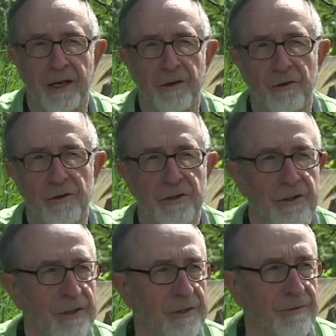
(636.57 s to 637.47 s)
And I
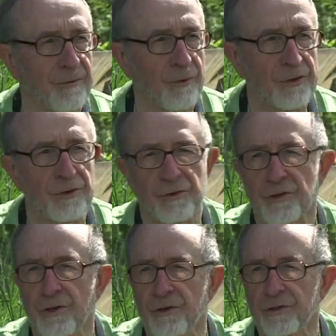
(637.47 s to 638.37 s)
noticed foresters'
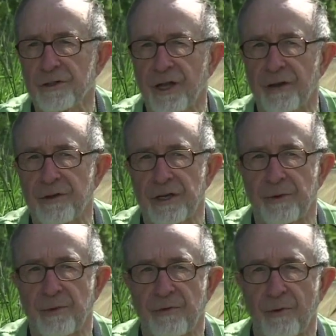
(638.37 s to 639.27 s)
terns diving
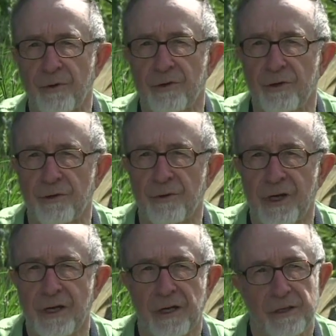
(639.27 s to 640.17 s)
in before too,
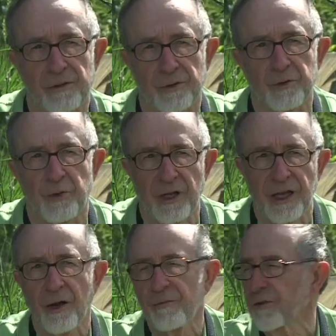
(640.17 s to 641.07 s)
so it's
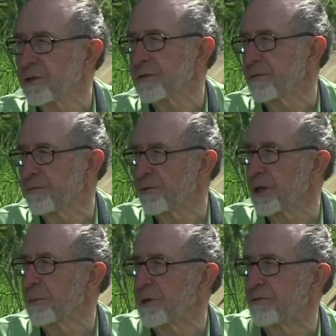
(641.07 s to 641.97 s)
probably helpful for
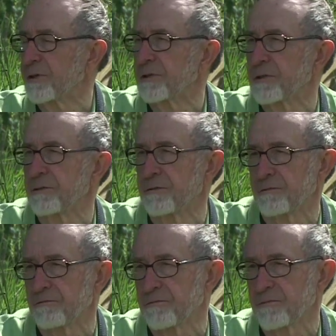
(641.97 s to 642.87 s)
them even too.
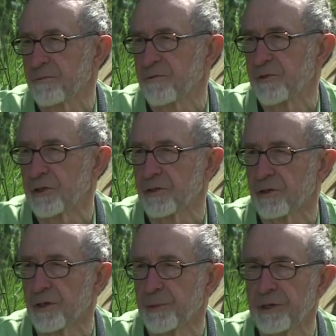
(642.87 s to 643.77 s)
Fish are
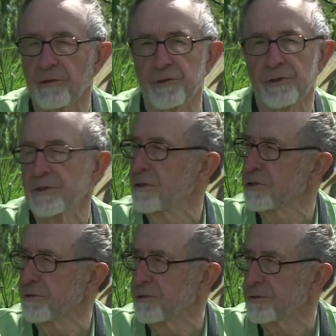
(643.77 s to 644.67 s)
going to be closer to the surface.